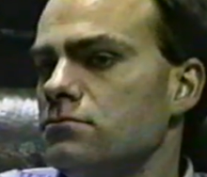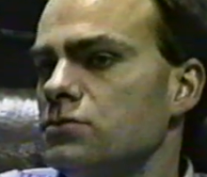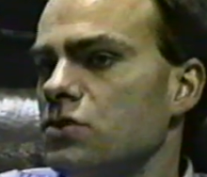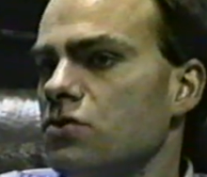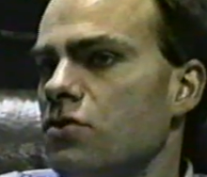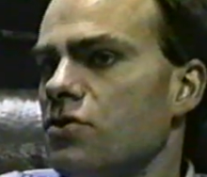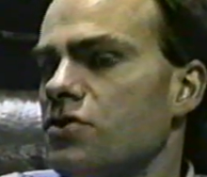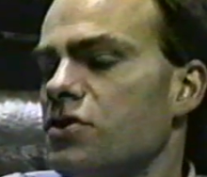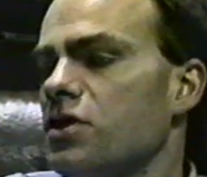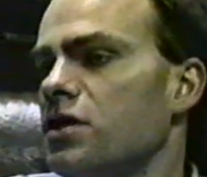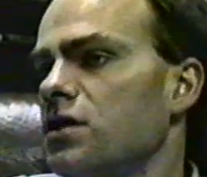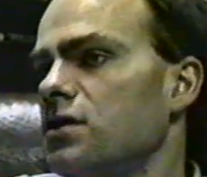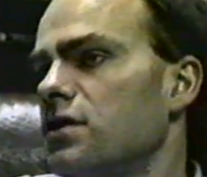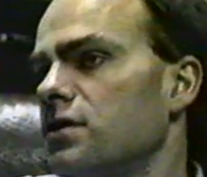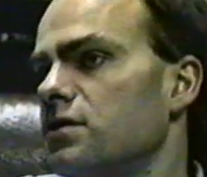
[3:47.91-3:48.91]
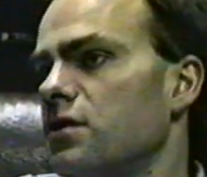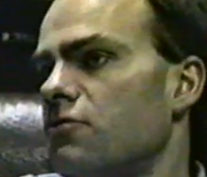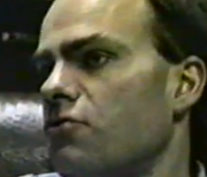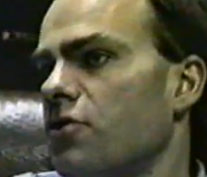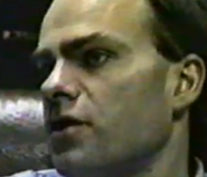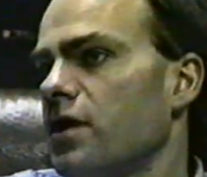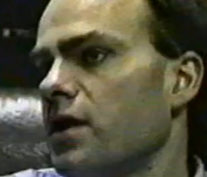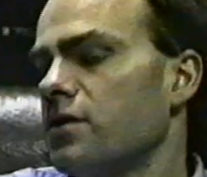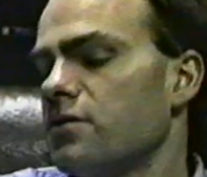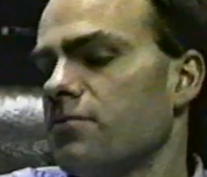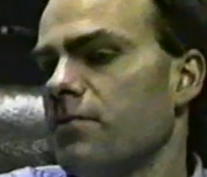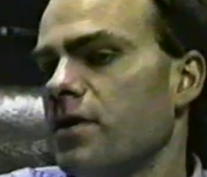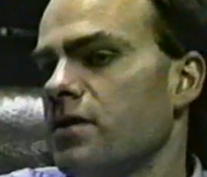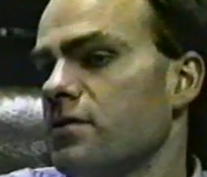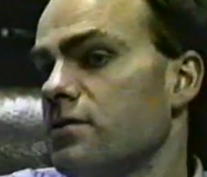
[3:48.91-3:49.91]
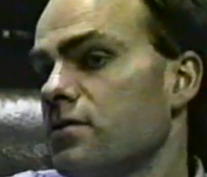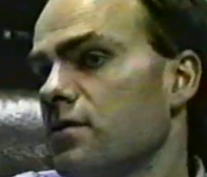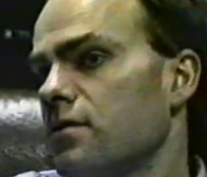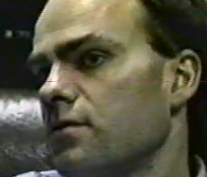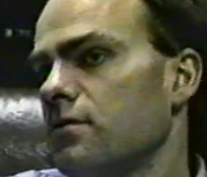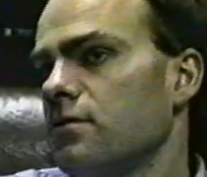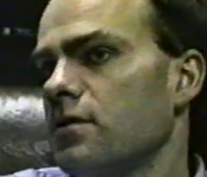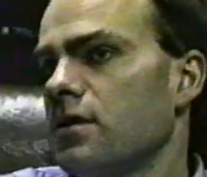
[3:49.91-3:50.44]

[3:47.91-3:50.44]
New York City that they're running out of space and